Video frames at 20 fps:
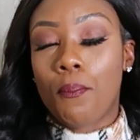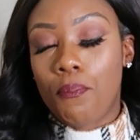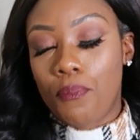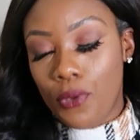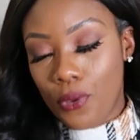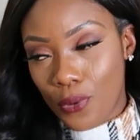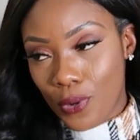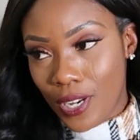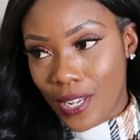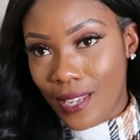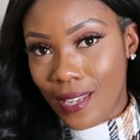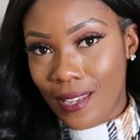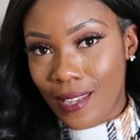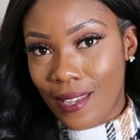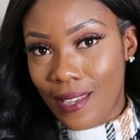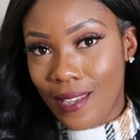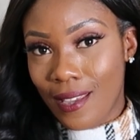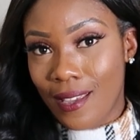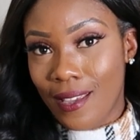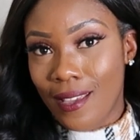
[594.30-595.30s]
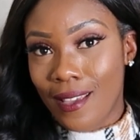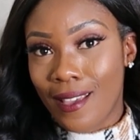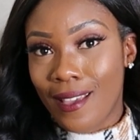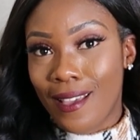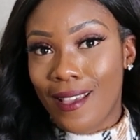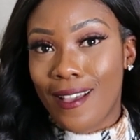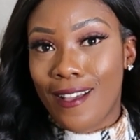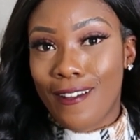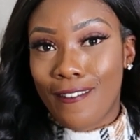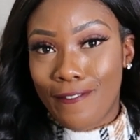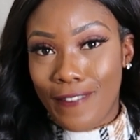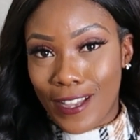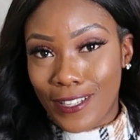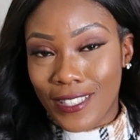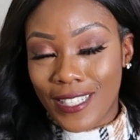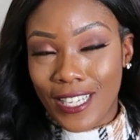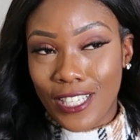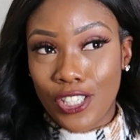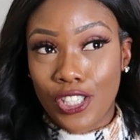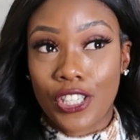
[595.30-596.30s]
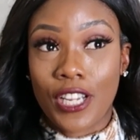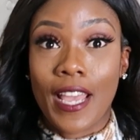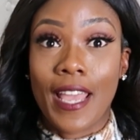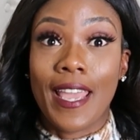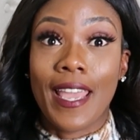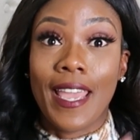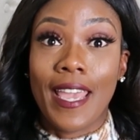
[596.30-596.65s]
Beauty foundation.